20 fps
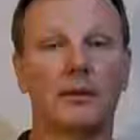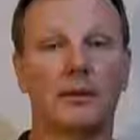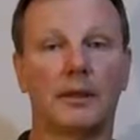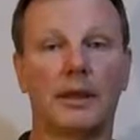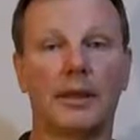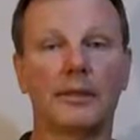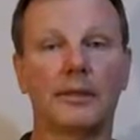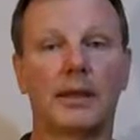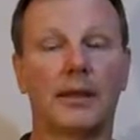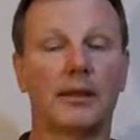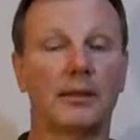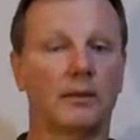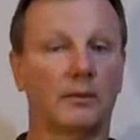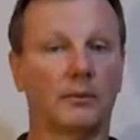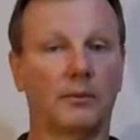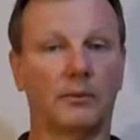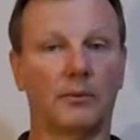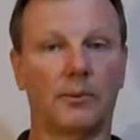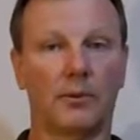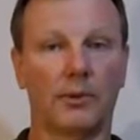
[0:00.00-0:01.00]
The next
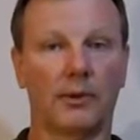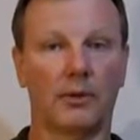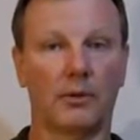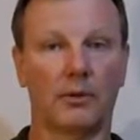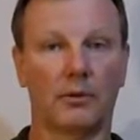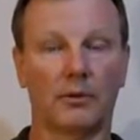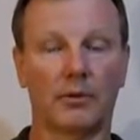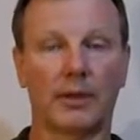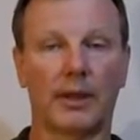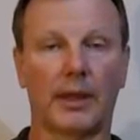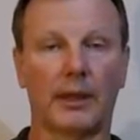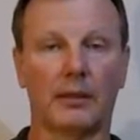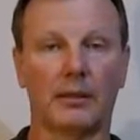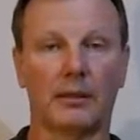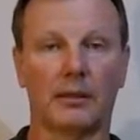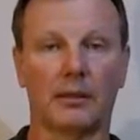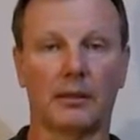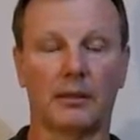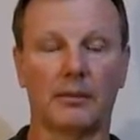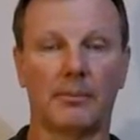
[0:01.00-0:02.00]
handle we're going to look at
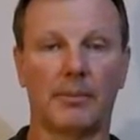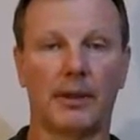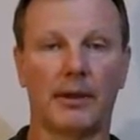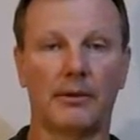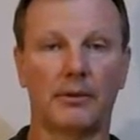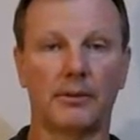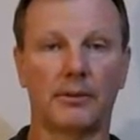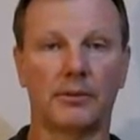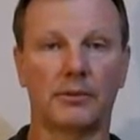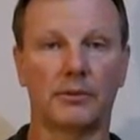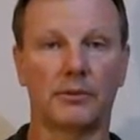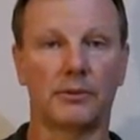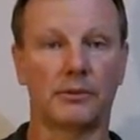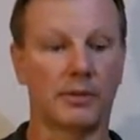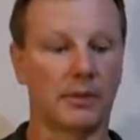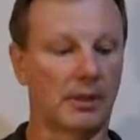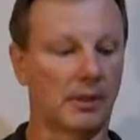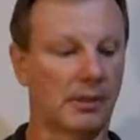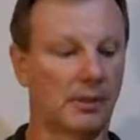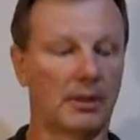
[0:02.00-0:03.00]
in comparison to
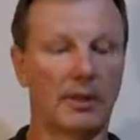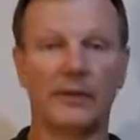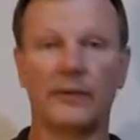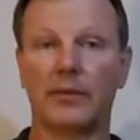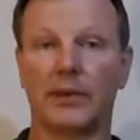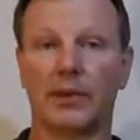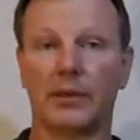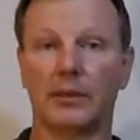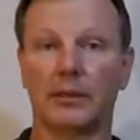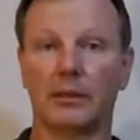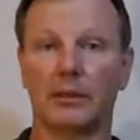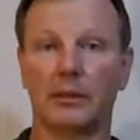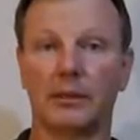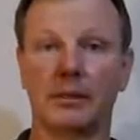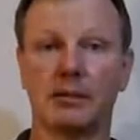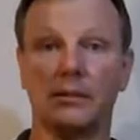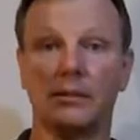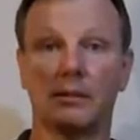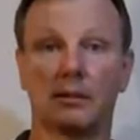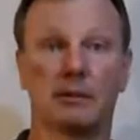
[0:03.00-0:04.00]
the lever handle
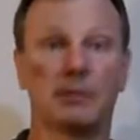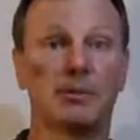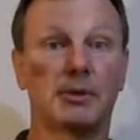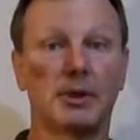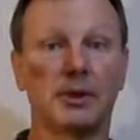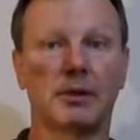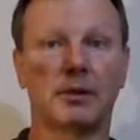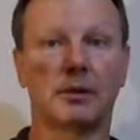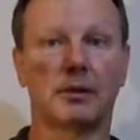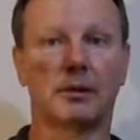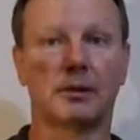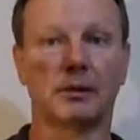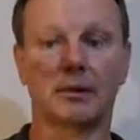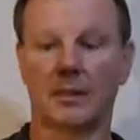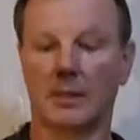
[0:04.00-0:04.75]
is the Majestic.